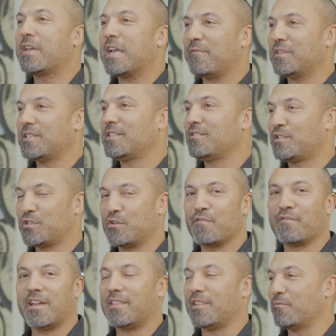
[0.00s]
So we have this
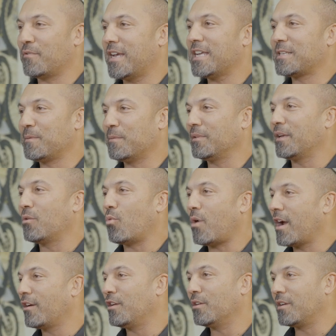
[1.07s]
survey that we ask people, like,
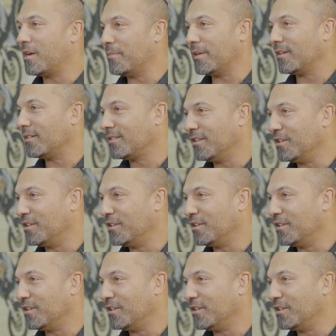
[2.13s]
why are you coming?